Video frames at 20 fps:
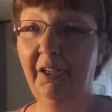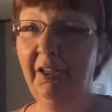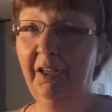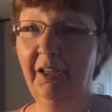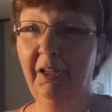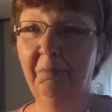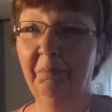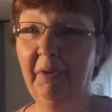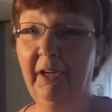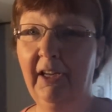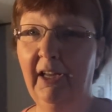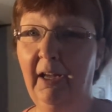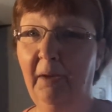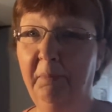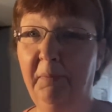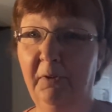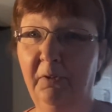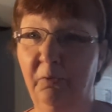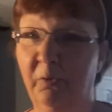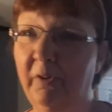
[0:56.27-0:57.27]
it might
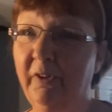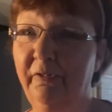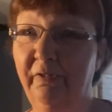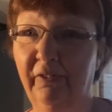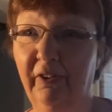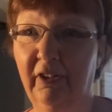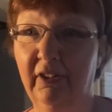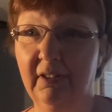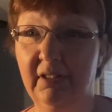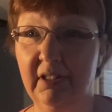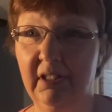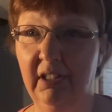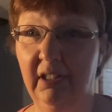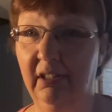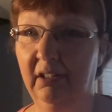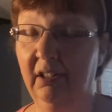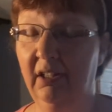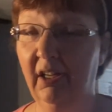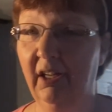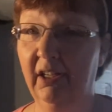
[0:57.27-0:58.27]
happen when it falls
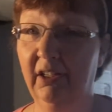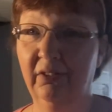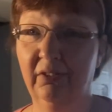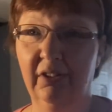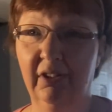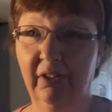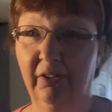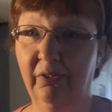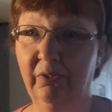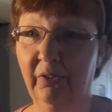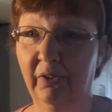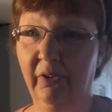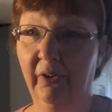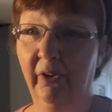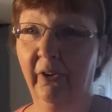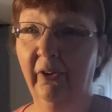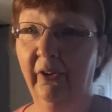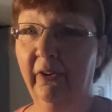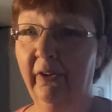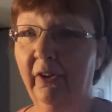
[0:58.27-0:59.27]
in, I don't know.
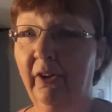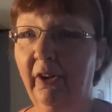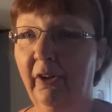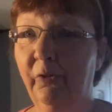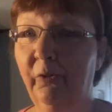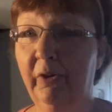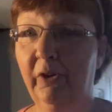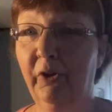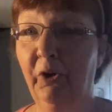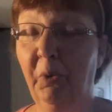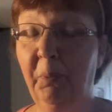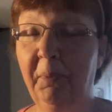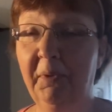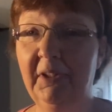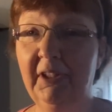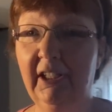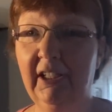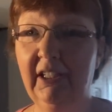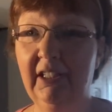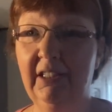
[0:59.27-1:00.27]
We're hoping to
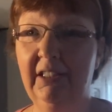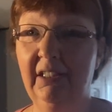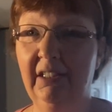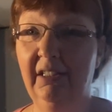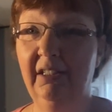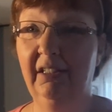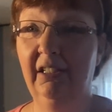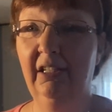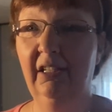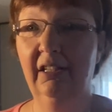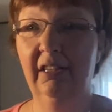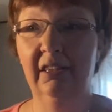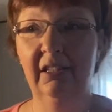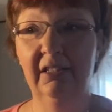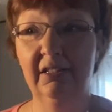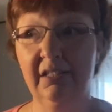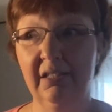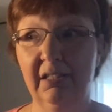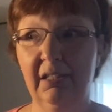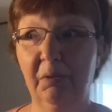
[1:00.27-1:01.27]
get it done
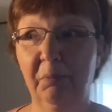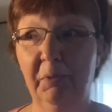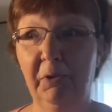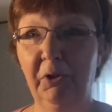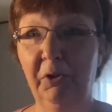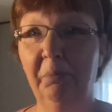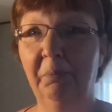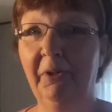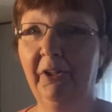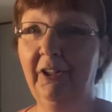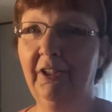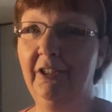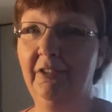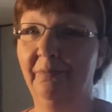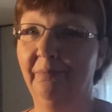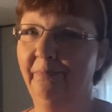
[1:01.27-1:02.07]
this summer, but